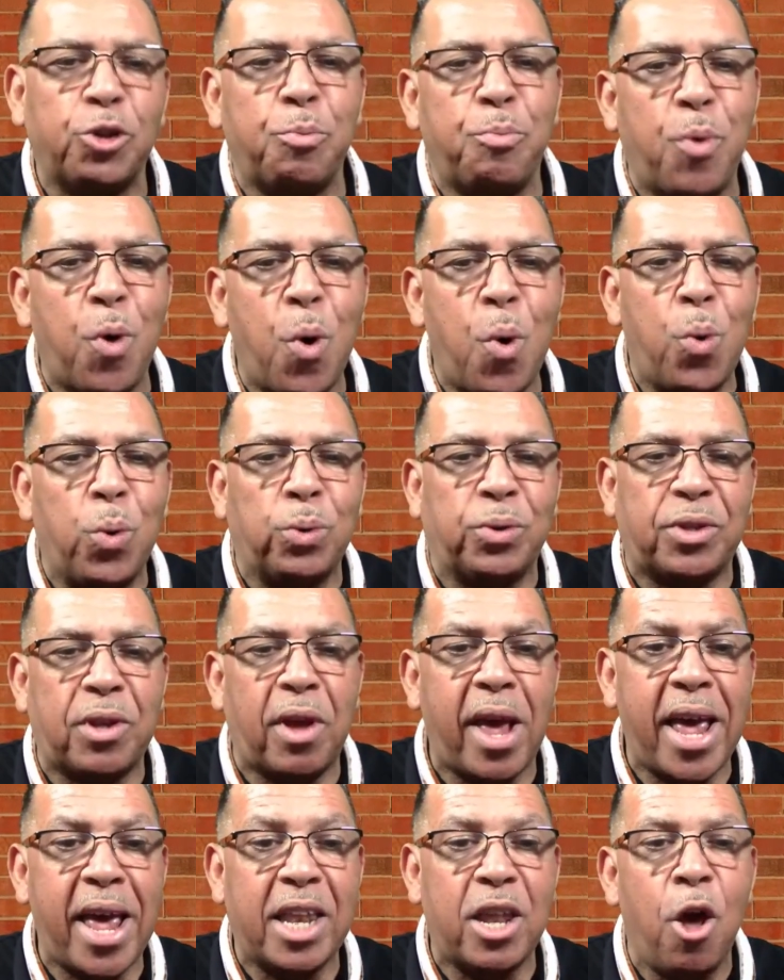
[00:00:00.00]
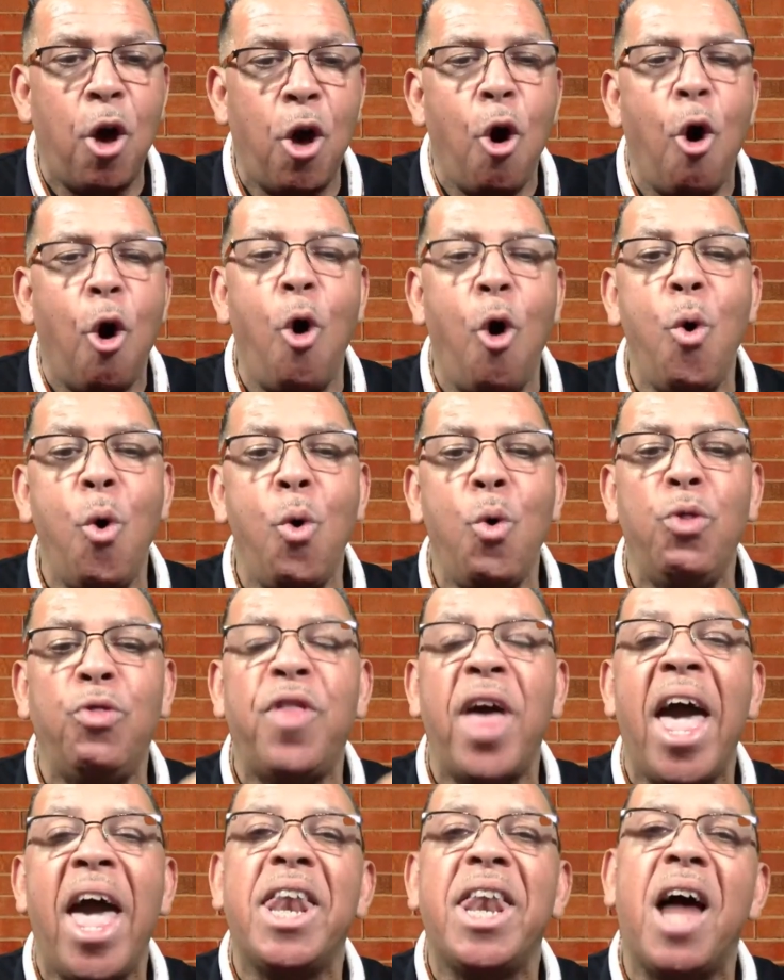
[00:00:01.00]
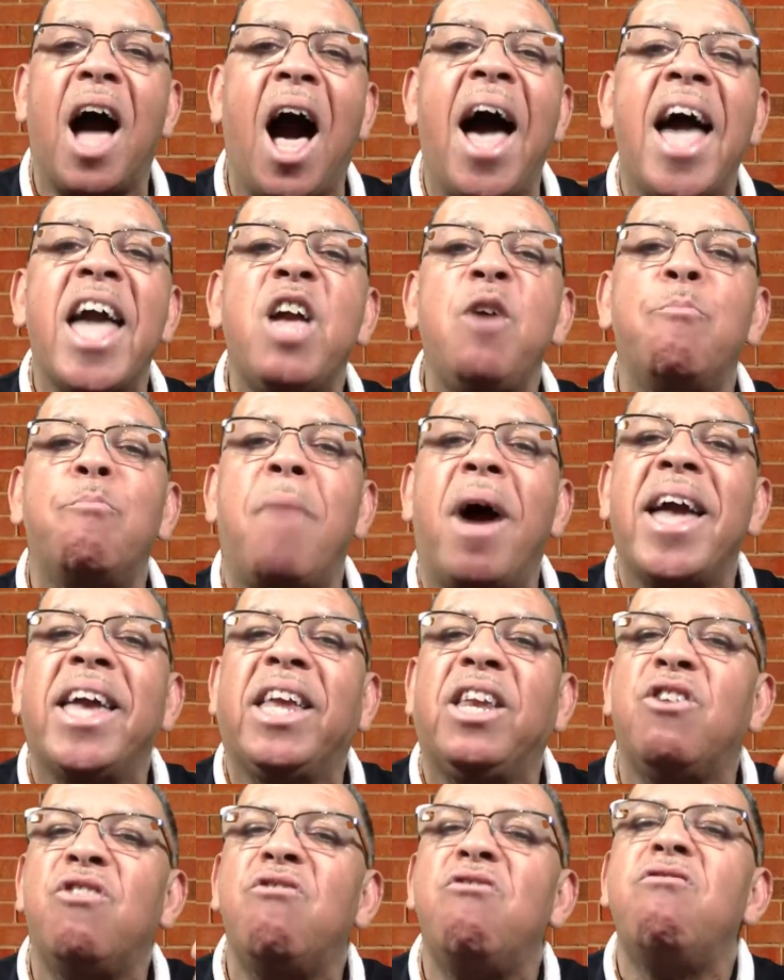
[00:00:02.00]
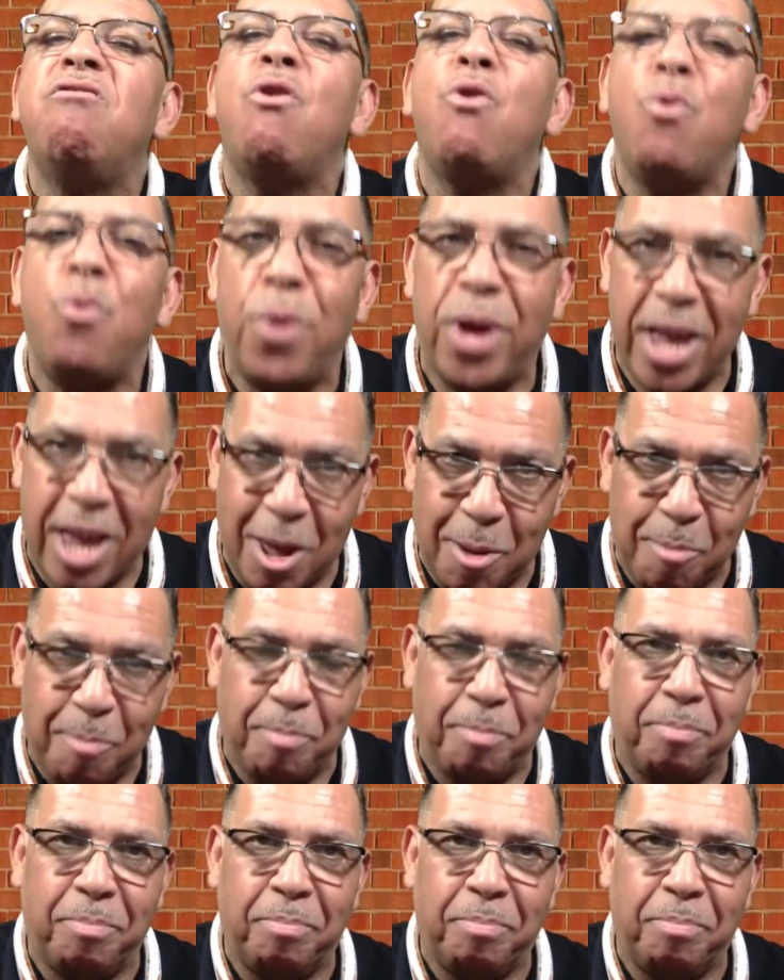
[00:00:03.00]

Paul said, Oh, that I might know him